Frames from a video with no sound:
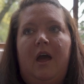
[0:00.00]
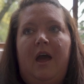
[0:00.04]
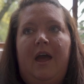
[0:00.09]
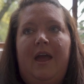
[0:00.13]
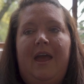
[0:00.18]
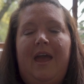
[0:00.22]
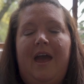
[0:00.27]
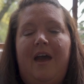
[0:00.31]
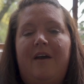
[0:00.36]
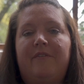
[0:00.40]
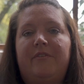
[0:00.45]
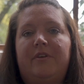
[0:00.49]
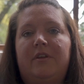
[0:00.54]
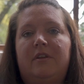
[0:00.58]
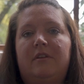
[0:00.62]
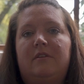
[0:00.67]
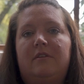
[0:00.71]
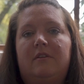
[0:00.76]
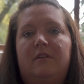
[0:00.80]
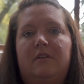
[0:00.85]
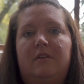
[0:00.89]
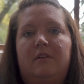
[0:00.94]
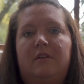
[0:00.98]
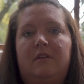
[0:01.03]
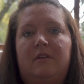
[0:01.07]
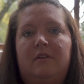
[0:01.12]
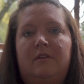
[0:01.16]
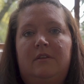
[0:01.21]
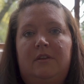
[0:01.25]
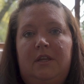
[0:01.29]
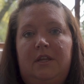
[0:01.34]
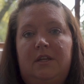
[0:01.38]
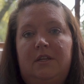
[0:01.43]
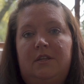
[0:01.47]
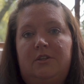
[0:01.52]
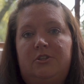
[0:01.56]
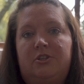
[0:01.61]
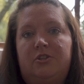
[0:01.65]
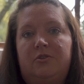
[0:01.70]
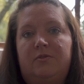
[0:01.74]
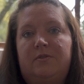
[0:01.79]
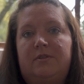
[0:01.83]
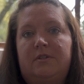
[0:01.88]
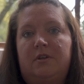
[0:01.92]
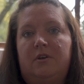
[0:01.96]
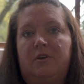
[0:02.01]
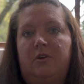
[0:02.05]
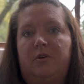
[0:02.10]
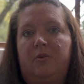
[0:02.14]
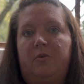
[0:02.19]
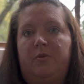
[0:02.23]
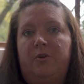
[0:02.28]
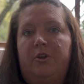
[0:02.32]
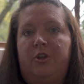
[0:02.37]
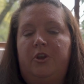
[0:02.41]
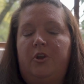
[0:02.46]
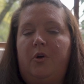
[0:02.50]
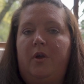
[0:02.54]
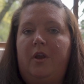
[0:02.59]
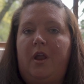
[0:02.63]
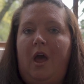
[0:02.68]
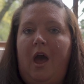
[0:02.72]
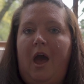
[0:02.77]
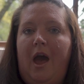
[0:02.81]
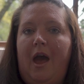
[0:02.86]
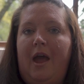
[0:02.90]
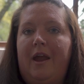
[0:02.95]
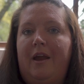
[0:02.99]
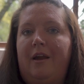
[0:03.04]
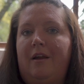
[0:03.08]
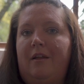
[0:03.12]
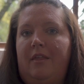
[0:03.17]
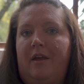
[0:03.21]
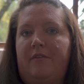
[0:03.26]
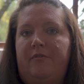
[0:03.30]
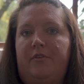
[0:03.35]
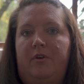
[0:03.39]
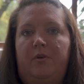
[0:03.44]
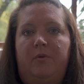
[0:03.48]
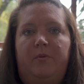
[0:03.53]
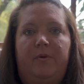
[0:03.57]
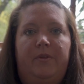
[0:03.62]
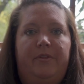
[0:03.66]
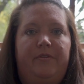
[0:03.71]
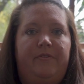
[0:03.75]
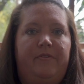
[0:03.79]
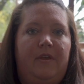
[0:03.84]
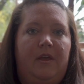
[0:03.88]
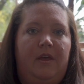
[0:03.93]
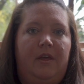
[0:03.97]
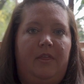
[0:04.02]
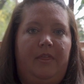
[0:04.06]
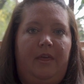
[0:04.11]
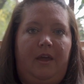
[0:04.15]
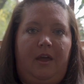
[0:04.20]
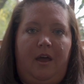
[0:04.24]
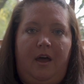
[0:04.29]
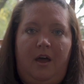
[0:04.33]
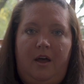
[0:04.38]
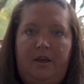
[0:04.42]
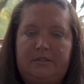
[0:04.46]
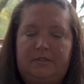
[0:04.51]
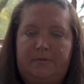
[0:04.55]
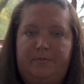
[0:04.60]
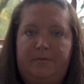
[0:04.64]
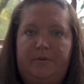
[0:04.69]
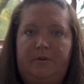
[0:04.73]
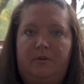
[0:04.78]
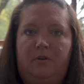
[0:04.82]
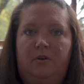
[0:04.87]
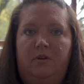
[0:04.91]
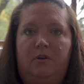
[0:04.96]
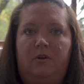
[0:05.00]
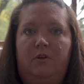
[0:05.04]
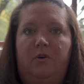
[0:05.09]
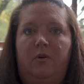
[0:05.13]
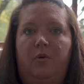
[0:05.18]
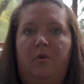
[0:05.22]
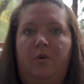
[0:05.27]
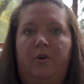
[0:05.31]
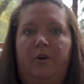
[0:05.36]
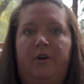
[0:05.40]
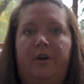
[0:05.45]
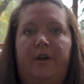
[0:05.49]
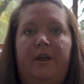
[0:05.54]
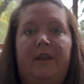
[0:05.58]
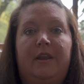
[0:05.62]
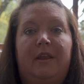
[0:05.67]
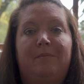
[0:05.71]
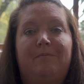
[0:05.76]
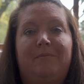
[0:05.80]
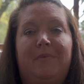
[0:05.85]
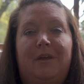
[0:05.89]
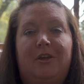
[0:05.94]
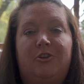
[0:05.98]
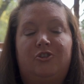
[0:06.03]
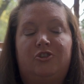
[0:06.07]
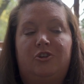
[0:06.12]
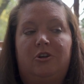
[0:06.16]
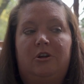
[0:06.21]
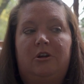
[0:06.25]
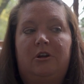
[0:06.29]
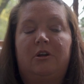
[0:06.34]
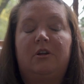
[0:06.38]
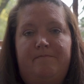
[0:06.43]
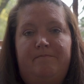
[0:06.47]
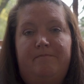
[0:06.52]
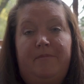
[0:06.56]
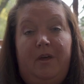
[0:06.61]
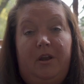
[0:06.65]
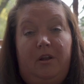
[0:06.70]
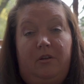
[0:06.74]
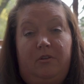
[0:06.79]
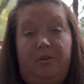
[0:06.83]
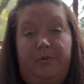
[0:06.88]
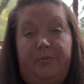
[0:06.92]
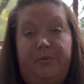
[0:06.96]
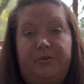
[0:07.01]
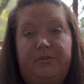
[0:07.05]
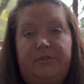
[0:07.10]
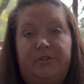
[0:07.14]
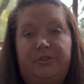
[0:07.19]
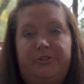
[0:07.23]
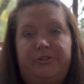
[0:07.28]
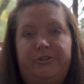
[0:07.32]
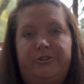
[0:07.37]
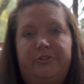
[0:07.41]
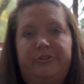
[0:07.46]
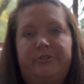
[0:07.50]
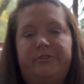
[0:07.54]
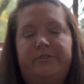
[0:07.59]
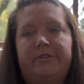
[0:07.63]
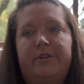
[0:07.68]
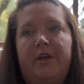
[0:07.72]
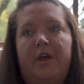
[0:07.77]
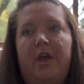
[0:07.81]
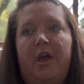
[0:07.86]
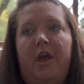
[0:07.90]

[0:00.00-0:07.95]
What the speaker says: I haven't needed to deal, on a higher level with, say, a hospital or any major medical procedures.